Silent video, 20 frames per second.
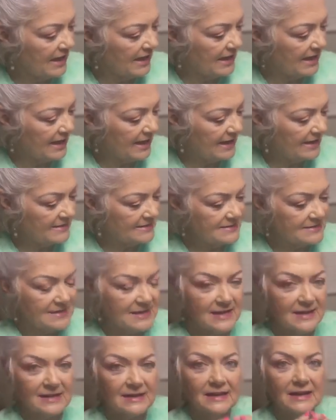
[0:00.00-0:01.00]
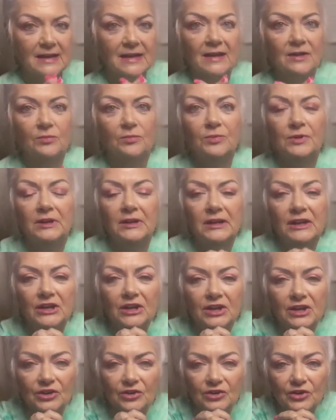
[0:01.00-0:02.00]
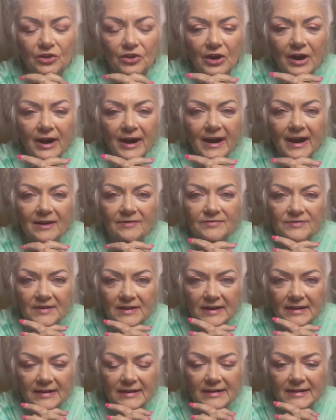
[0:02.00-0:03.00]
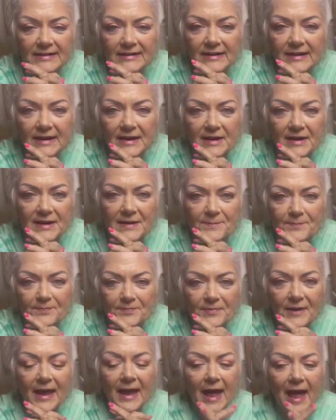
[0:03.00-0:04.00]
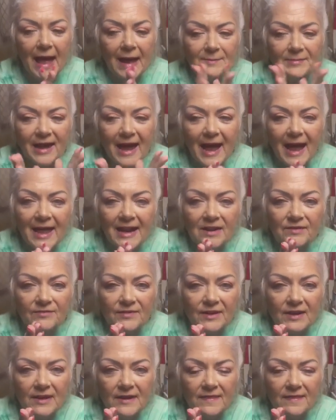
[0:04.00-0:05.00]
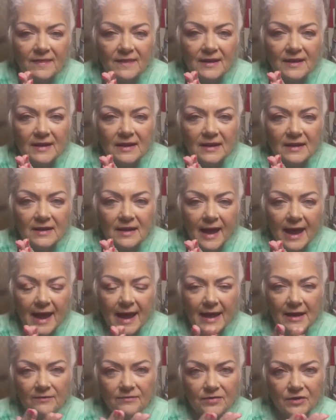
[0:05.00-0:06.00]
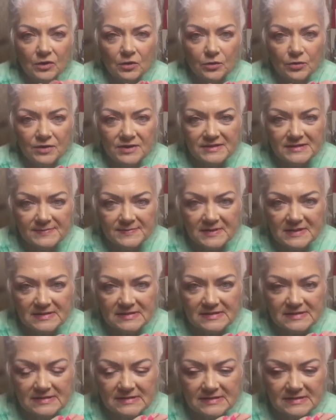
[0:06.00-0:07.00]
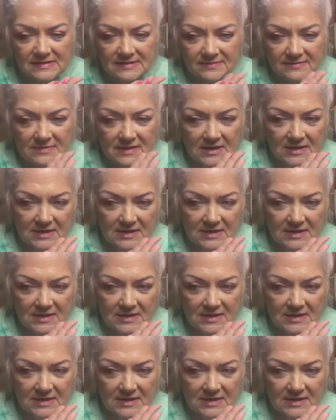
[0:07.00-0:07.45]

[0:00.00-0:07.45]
and done a really cute craft. And I'm kind of in the out of the Christmas